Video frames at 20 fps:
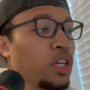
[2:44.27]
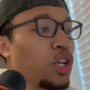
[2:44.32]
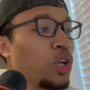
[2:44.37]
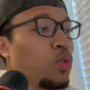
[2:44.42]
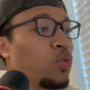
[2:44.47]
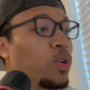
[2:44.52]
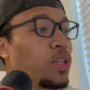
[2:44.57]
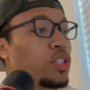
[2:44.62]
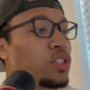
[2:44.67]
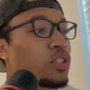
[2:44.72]

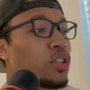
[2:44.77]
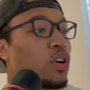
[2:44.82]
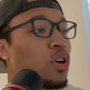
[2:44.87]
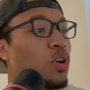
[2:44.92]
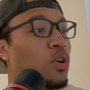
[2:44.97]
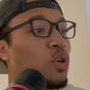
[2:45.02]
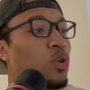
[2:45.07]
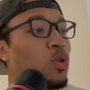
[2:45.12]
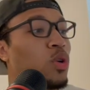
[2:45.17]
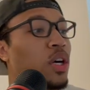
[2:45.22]
was the
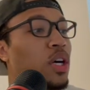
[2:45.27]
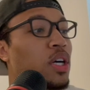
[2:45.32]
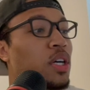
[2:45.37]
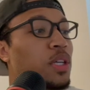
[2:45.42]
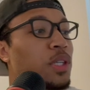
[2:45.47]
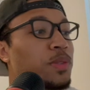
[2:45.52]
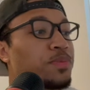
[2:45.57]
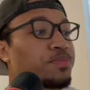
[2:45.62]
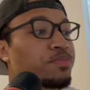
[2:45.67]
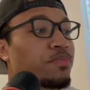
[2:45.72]

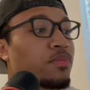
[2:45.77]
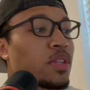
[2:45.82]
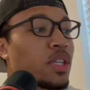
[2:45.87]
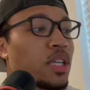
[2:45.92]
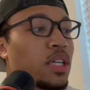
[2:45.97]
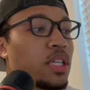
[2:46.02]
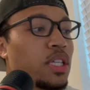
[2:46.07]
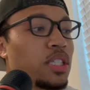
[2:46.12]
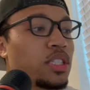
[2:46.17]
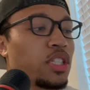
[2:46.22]
whole
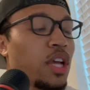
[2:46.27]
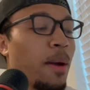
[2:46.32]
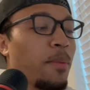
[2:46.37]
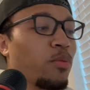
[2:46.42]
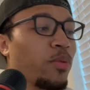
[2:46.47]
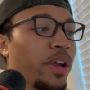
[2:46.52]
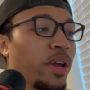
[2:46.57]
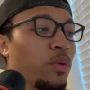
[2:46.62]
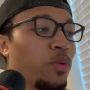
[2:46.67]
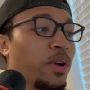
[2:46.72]

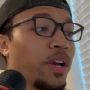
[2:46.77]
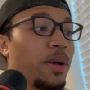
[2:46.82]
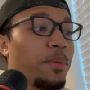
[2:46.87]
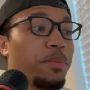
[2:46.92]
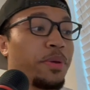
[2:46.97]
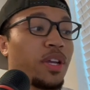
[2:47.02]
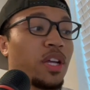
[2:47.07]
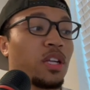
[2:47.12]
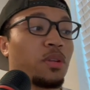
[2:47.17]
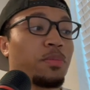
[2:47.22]
Morant
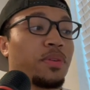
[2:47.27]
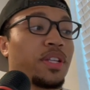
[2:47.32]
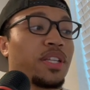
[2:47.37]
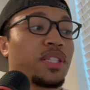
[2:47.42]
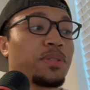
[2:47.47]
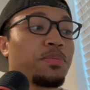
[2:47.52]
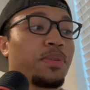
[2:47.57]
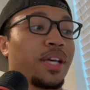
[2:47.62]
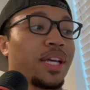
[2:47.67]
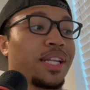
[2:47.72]
appeared to be
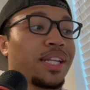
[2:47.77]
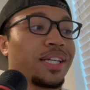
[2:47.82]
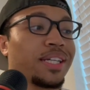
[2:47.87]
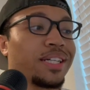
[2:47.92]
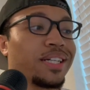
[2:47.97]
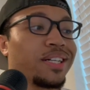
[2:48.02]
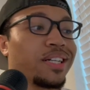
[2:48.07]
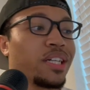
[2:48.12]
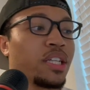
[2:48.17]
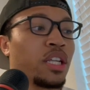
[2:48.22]
displaying a
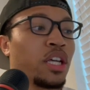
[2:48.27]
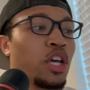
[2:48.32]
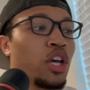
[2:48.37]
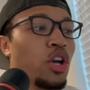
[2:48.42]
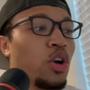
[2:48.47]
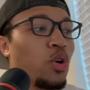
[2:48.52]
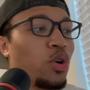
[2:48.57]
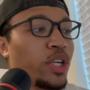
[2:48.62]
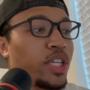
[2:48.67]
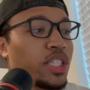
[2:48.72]
gun
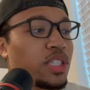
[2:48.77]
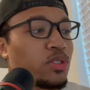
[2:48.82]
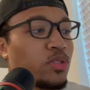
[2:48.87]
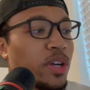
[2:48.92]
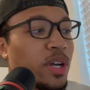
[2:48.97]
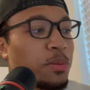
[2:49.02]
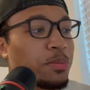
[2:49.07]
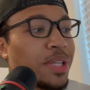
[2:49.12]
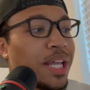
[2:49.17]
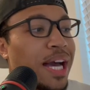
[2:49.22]
on
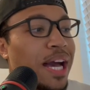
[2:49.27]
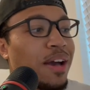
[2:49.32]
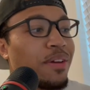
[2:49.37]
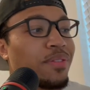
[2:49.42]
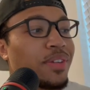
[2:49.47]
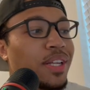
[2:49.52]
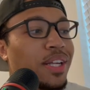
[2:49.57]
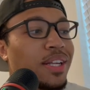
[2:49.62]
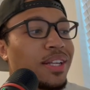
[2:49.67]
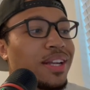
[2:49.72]
Instagram Live
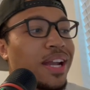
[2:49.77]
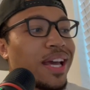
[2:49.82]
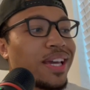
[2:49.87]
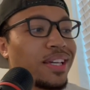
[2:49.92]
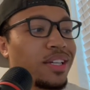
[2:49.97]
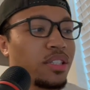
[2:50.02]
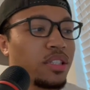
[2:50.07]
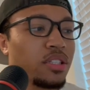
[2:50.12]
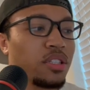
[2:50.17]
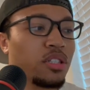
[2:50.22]
at a
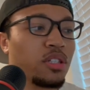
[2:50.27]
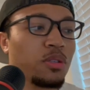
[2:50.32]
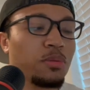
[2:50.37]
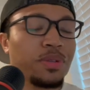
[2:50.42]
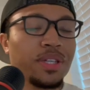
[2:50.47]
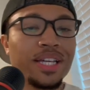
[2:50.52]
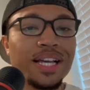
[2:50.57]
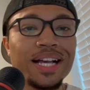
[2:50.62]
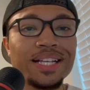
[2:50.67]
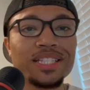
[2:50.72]
nightclub.
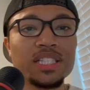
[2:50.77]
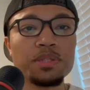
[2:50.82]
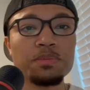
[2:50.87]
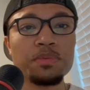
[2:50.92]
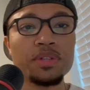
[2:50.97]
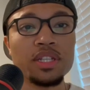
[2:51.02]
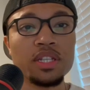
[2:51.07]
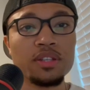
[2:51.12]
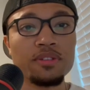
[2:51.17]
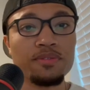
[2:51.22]
He got
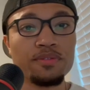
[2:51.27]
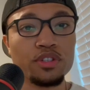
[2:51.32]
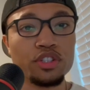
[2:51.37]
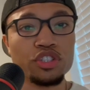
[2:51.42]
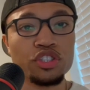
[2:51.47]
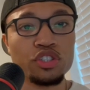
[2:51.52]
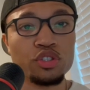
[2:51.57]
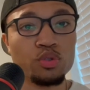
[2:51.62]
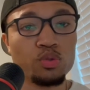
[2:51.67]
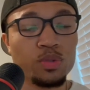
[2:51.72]
suspended for
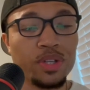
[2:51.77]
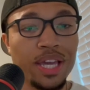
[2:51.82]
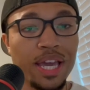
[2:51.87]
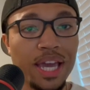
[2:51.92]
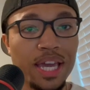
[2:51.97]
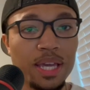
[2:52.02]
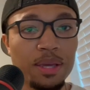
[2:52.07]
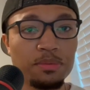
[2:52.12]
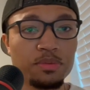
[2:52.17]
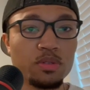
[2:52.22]
2
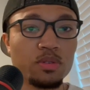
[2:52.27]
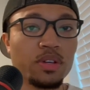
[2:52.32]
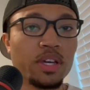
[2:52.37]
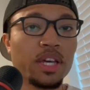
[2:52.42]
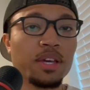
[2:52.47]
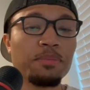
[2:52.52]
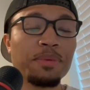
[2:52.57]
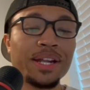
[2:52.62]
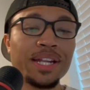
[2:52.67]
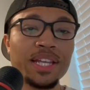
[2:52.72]
games, okay,
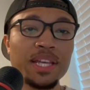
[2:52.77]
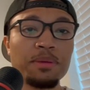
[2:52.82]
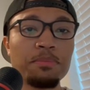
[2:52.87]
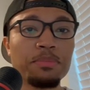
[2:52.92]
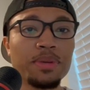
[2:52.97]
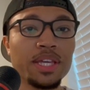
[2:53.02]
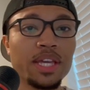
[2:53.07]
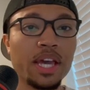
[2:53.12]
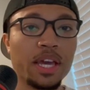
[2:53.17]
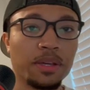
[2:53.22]
by the
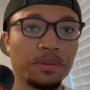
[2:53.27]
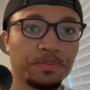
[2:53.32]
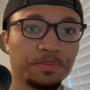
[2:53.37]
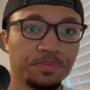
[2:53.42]
NBA.